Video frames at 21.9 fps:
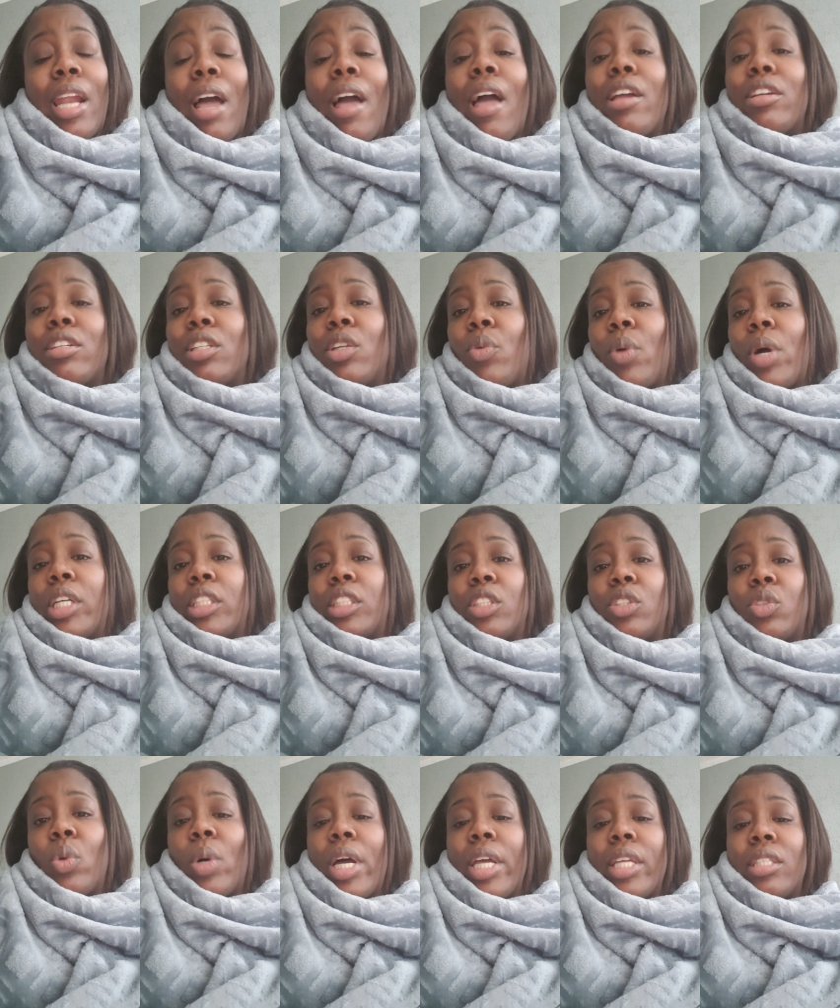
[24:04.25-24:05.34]
I actually watched it
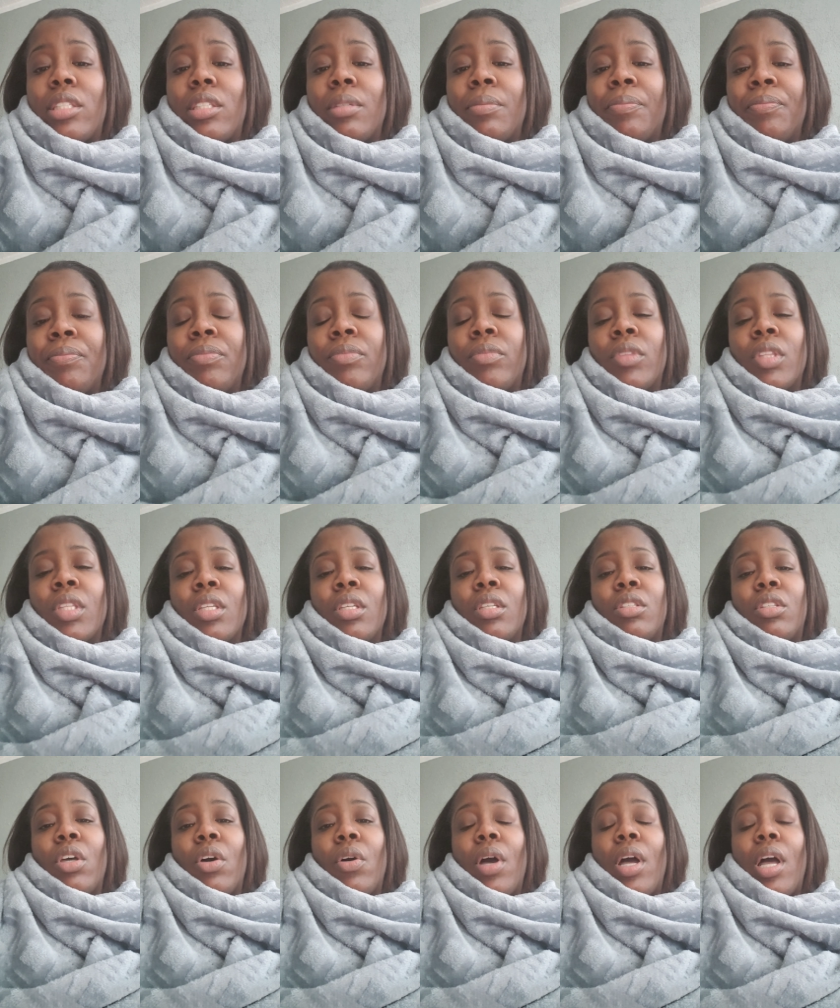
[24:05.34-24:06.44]
twice.
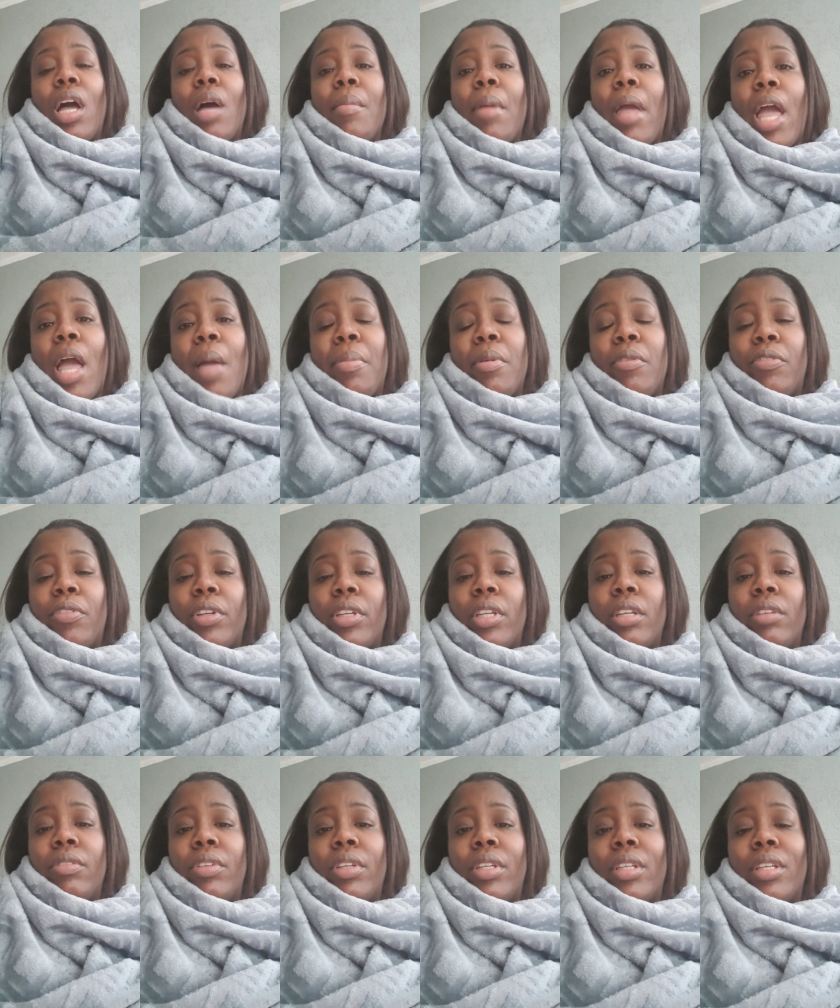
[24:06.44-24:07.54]
So I'm happy for
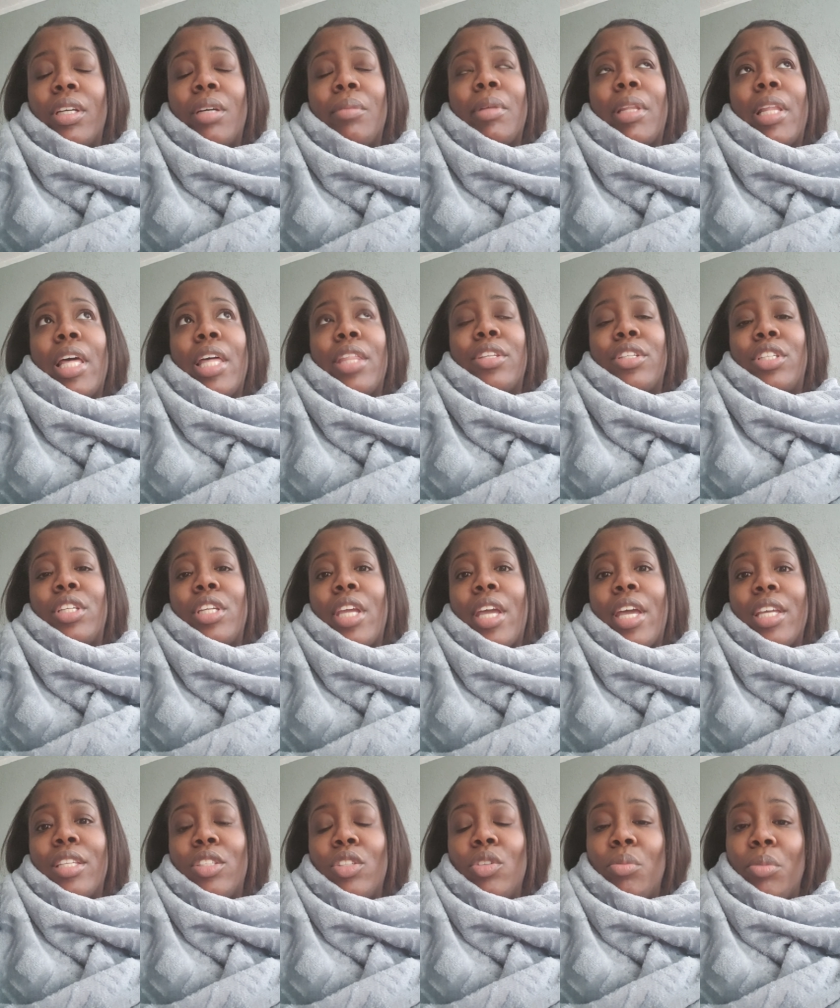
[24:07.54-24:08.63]
Nivea. I'm glad that she
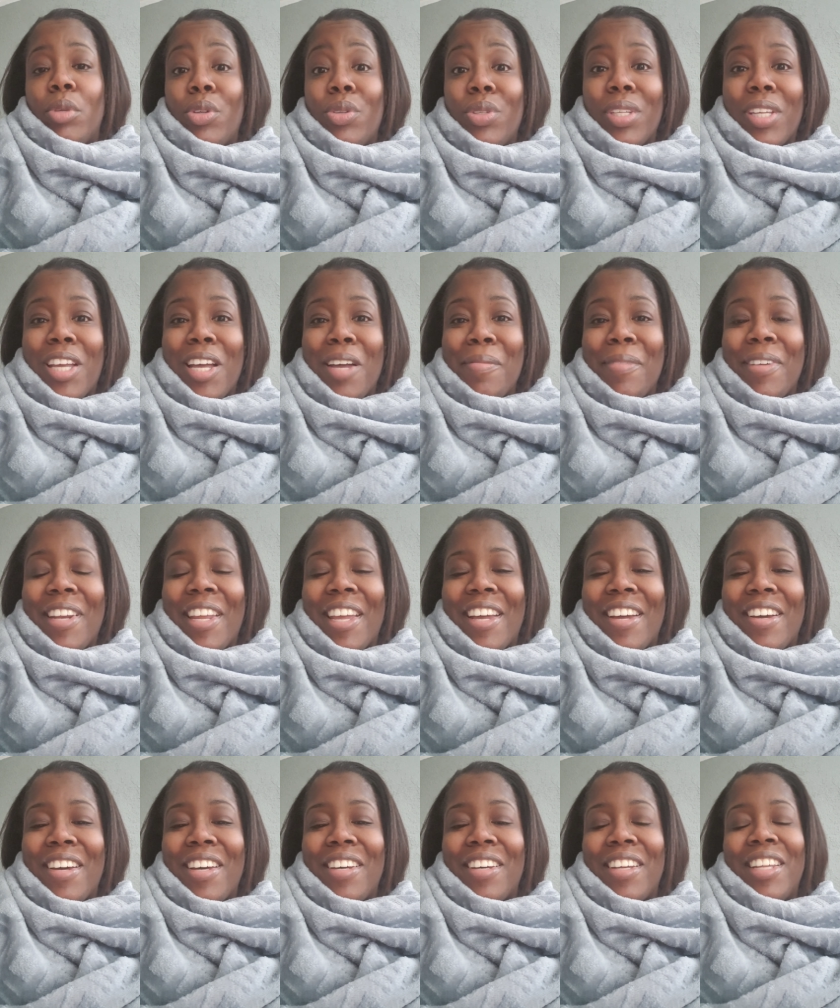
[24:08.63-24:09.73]
has new music coming
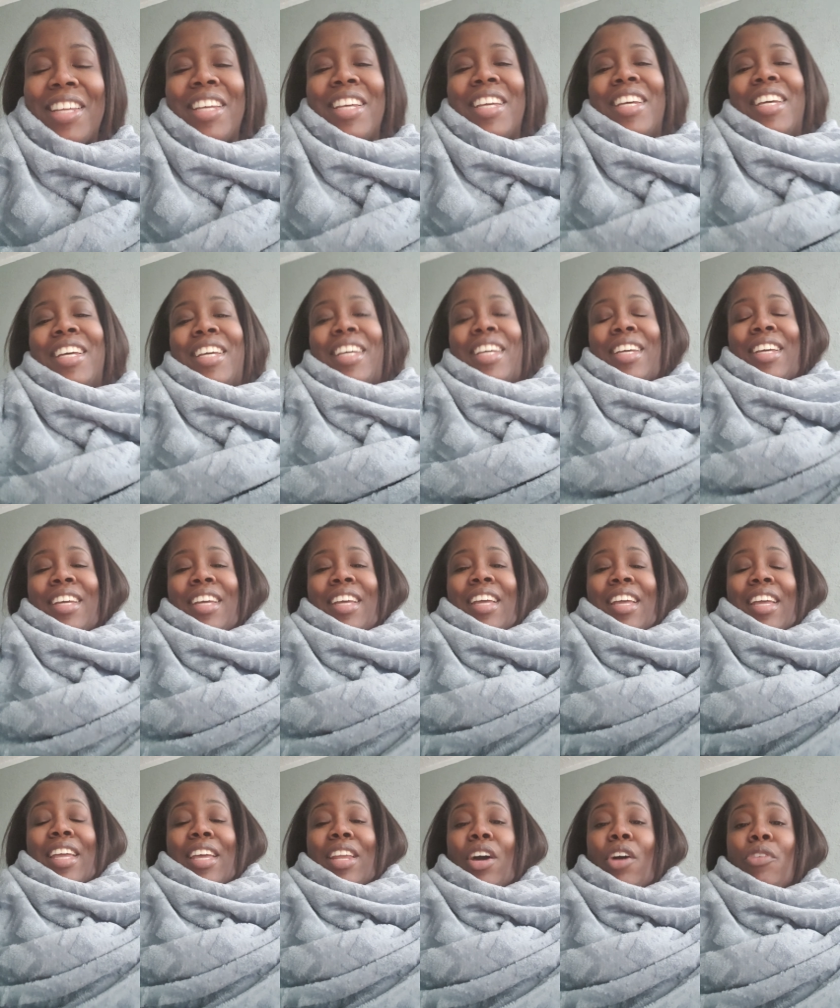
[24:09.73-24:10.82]
out.
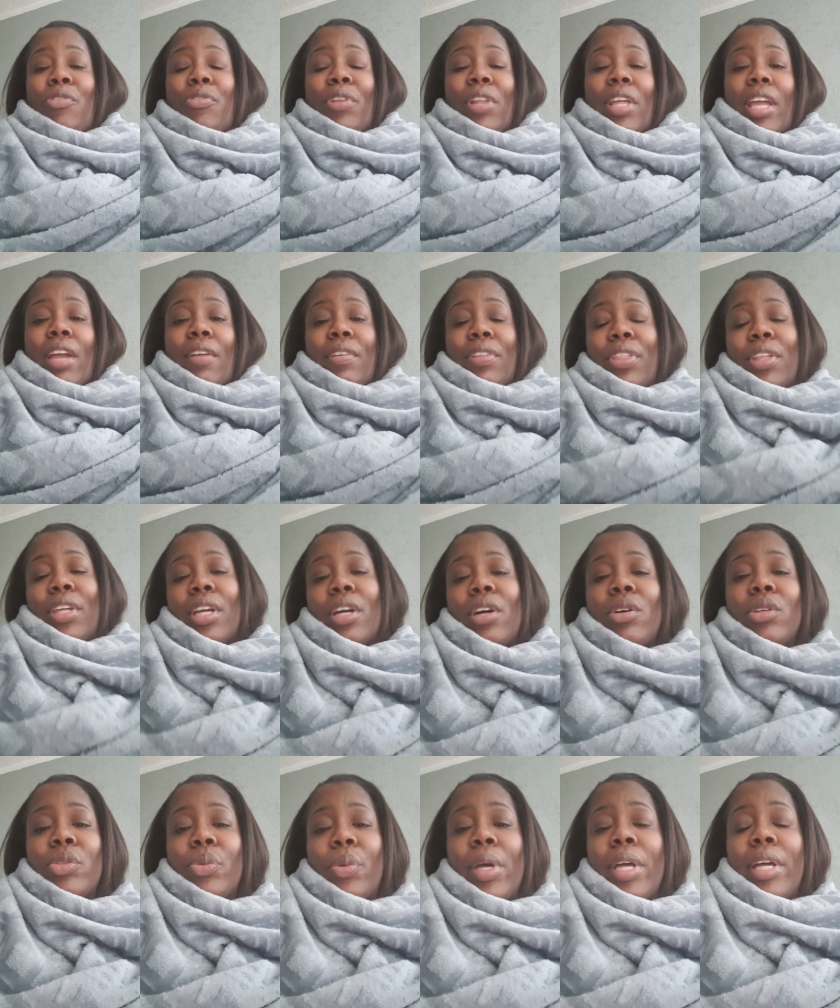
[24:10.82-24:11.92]
And hopefully everything
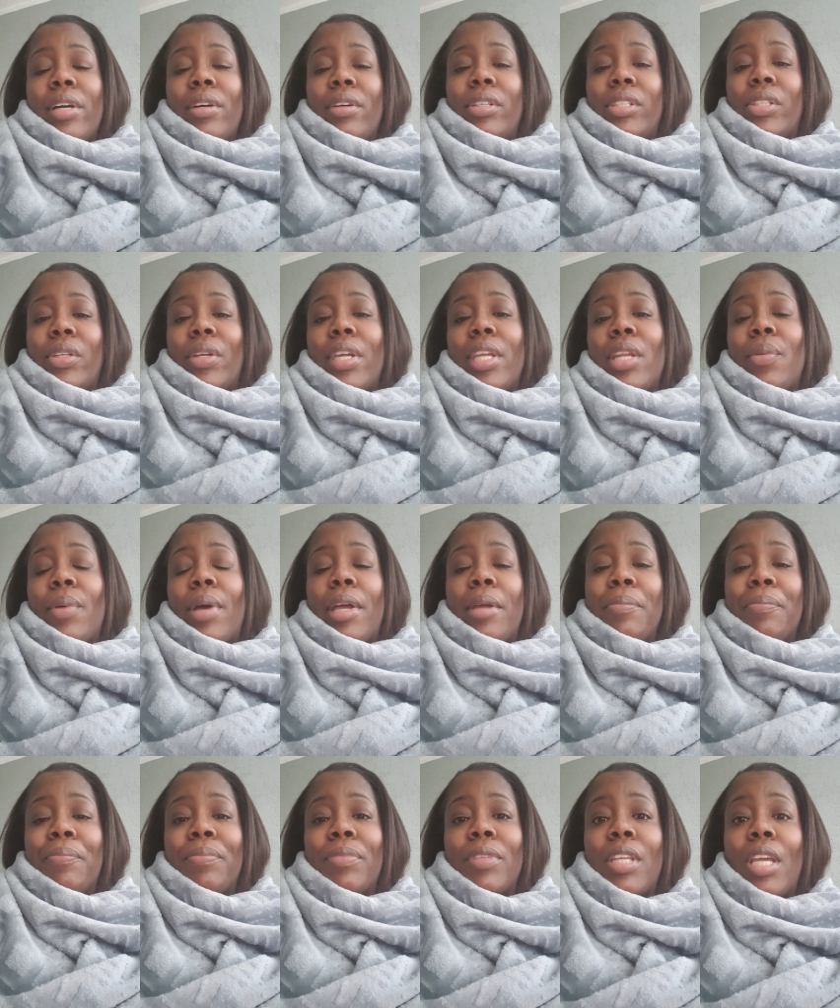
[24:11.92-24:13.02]
goes well. So, anyway,
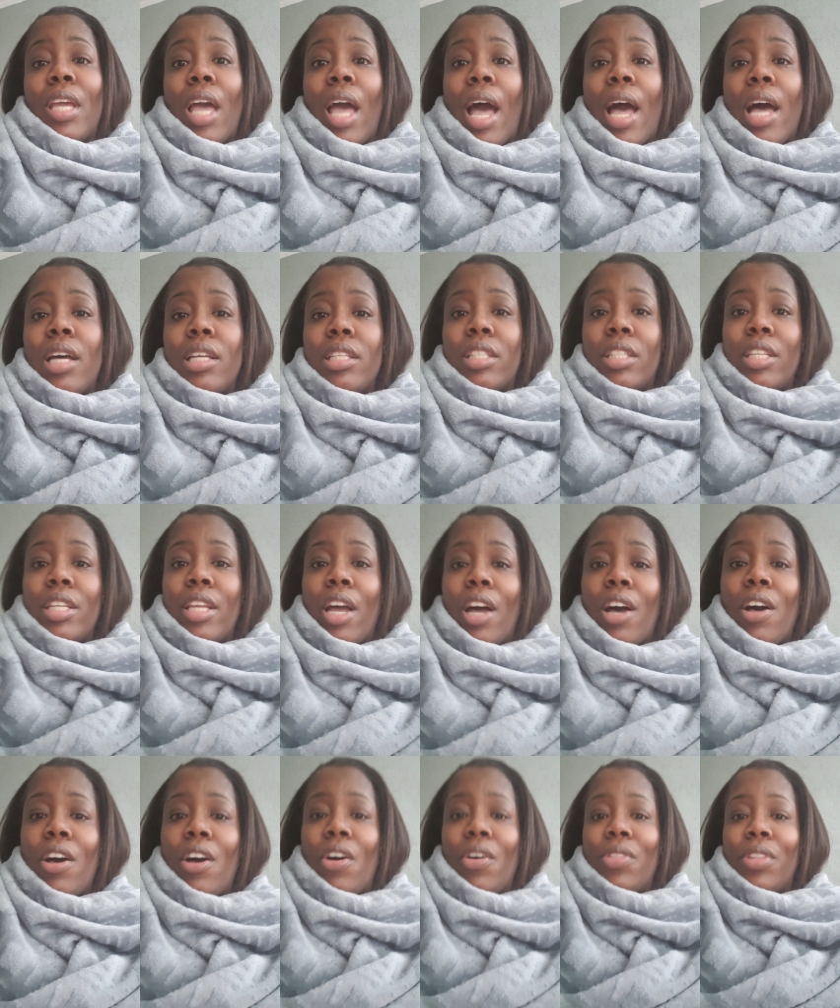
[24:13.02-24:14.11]
I'll see
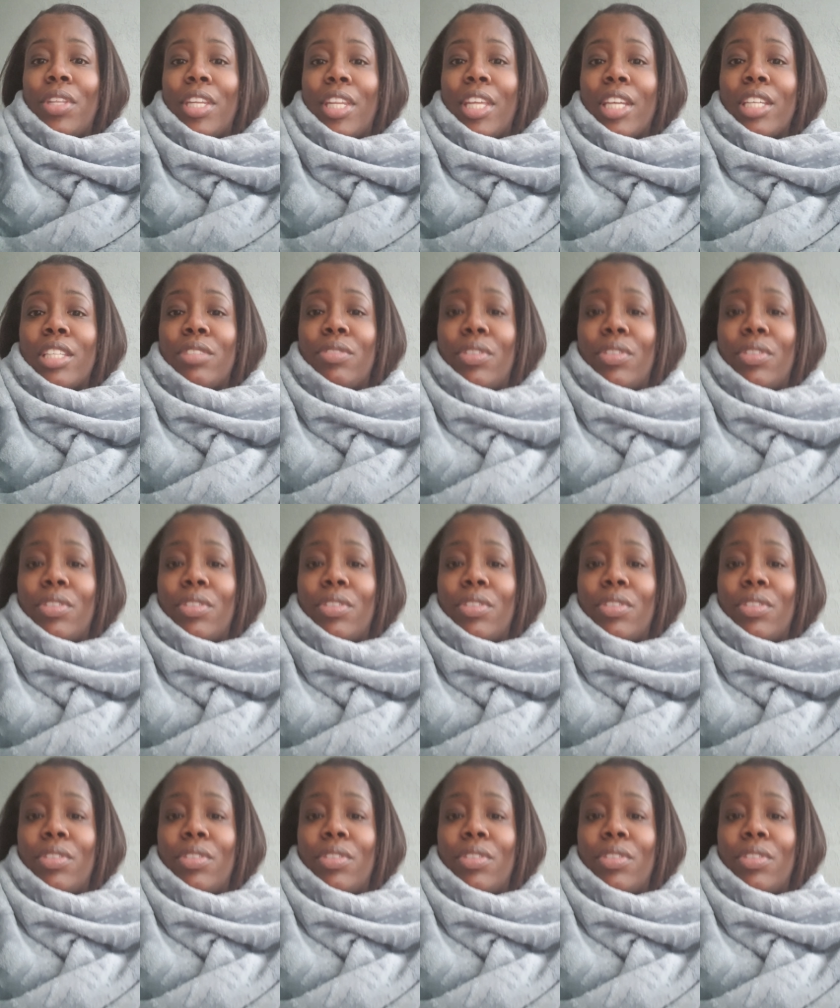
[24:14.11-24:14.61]
y'all on the next